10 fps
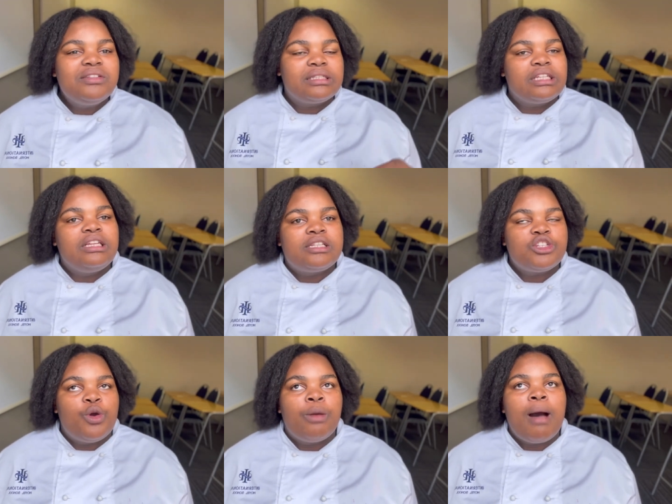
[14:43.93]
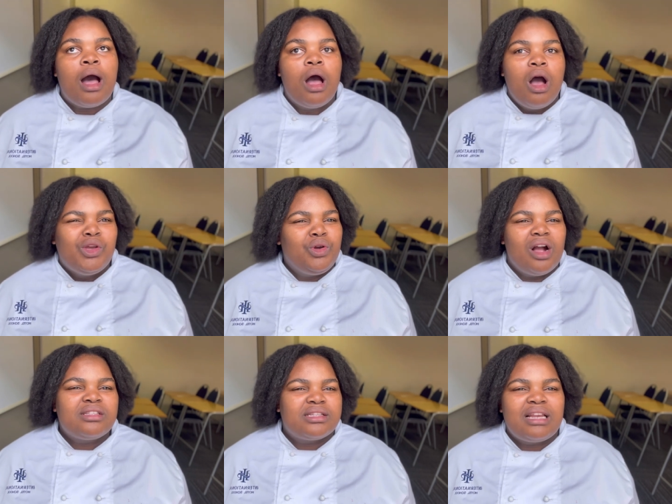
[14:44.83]
in such a way, but you
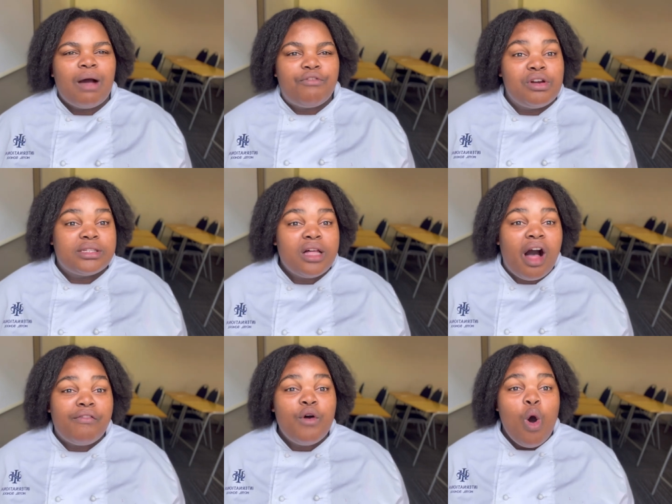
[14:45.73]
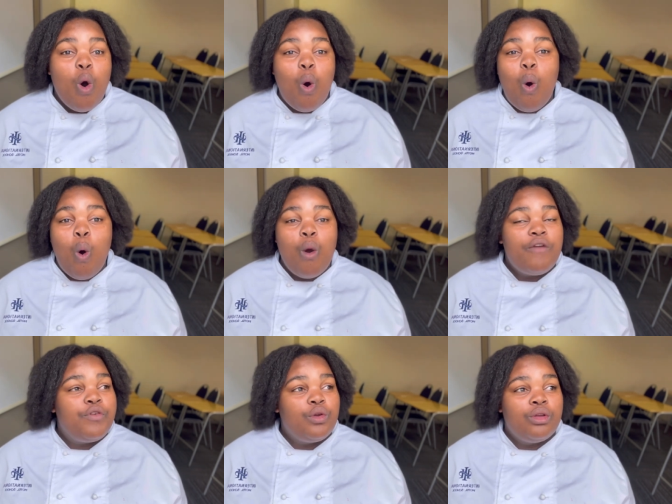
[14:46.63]
can't stand up for yourself, or
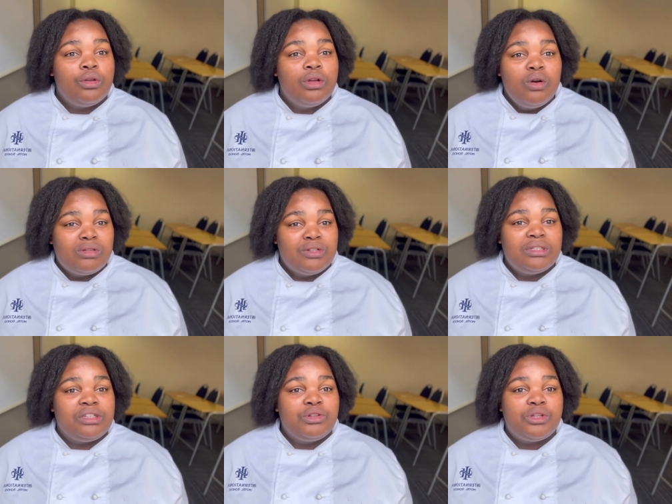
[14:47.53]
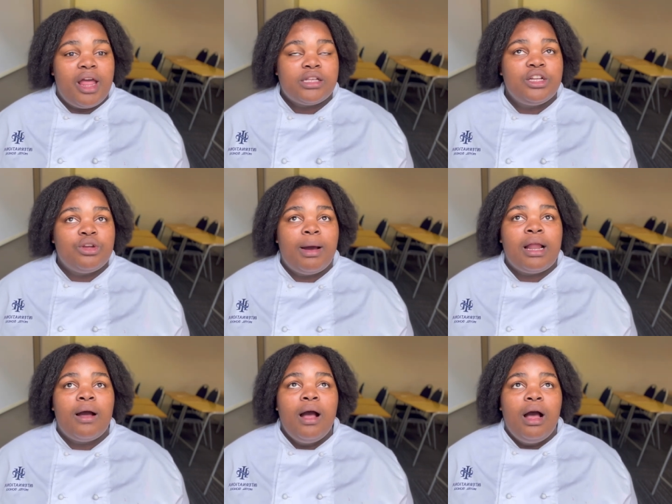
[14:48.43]
if you to extend your
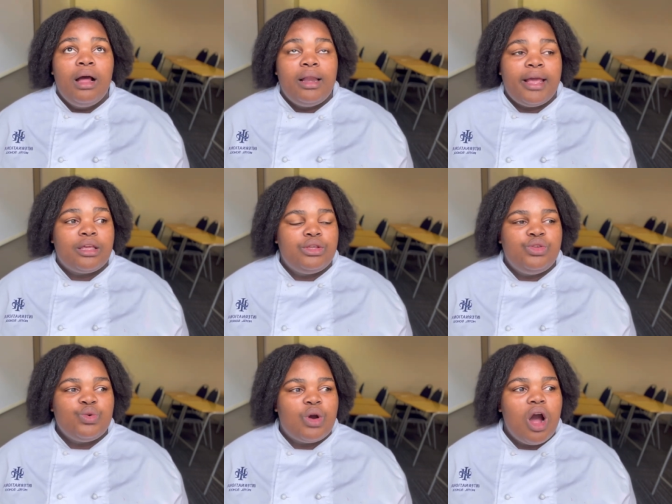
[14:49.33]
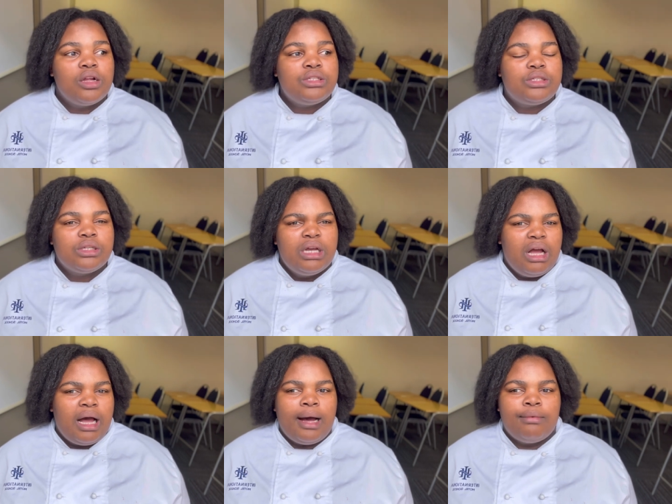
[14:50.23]
wanna, like you can't
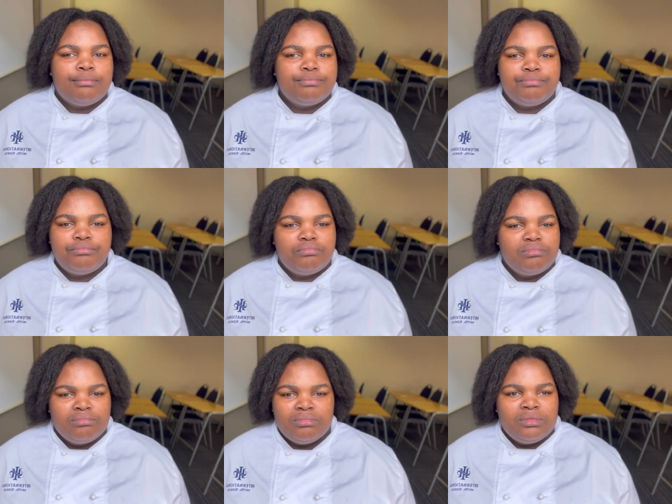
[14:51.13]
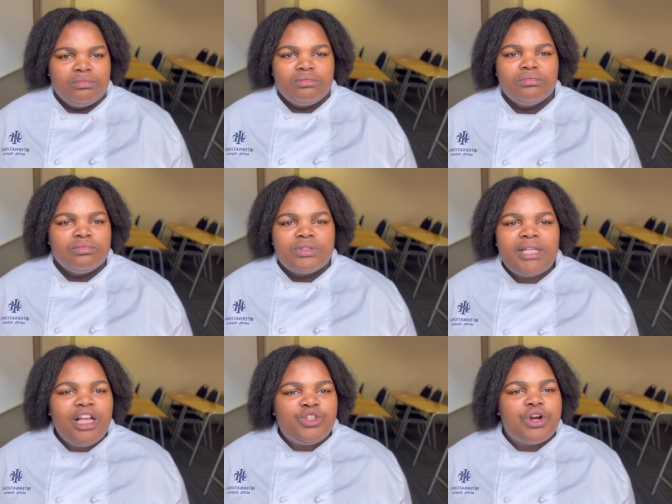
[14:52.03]
um
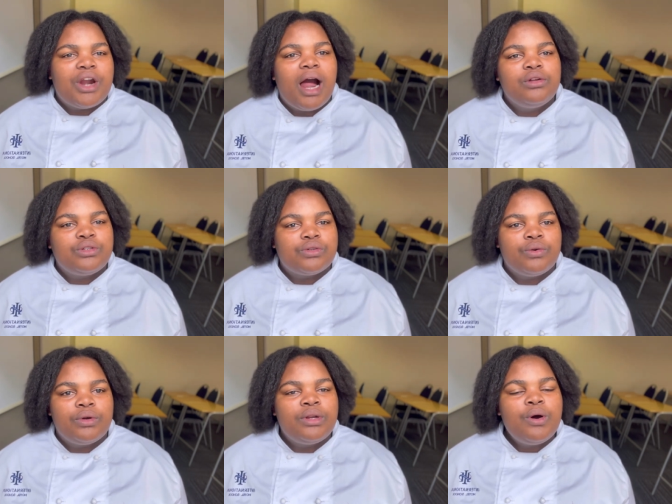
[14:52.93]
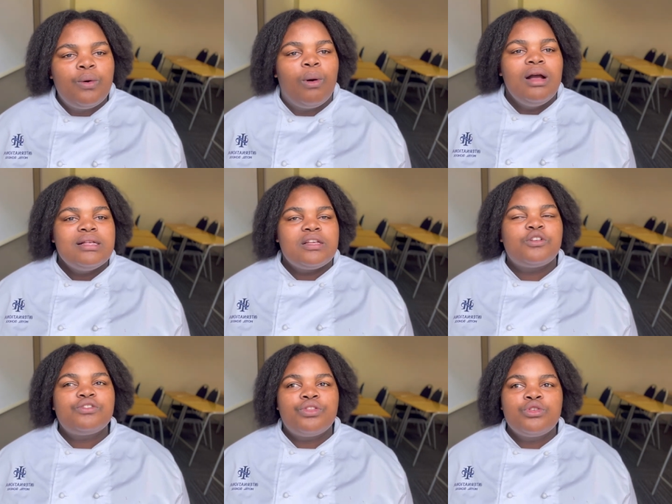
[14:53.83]
stand your ground or, no to
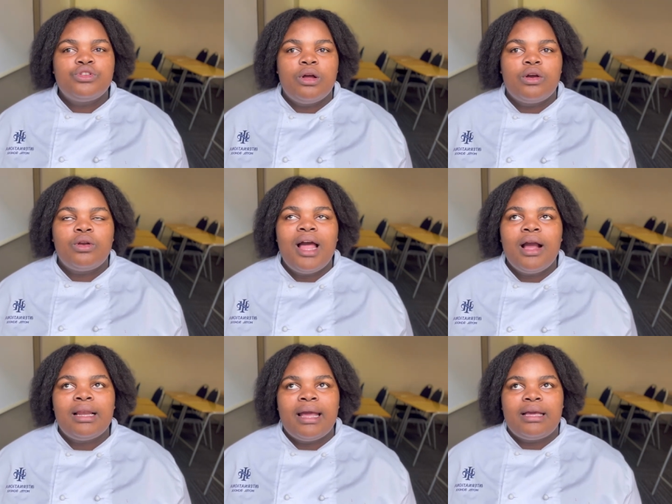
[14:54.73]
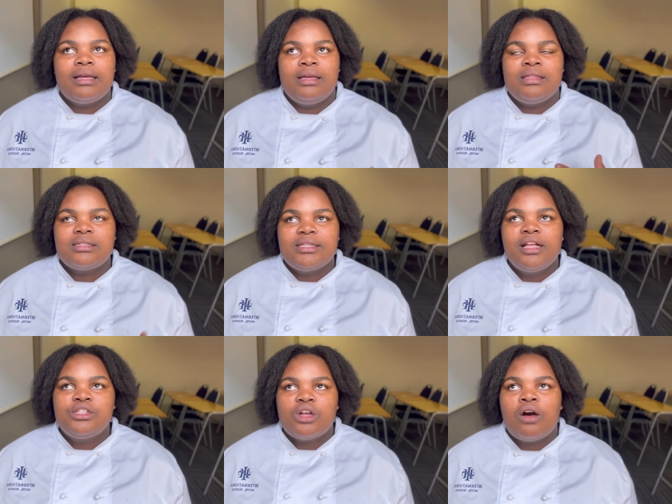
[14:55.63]
the like in the
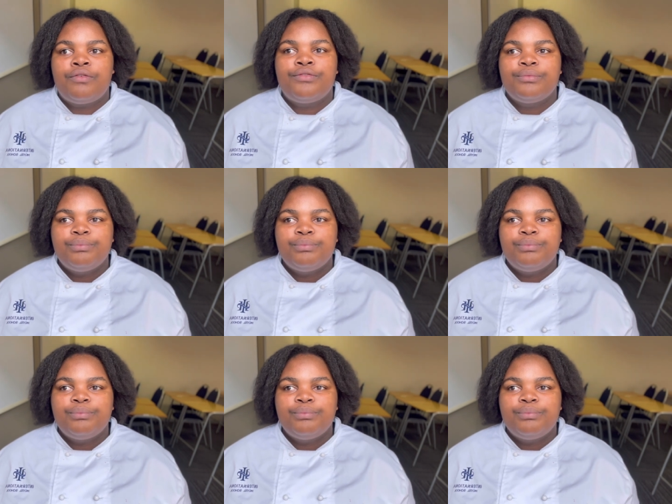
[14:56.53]
sense of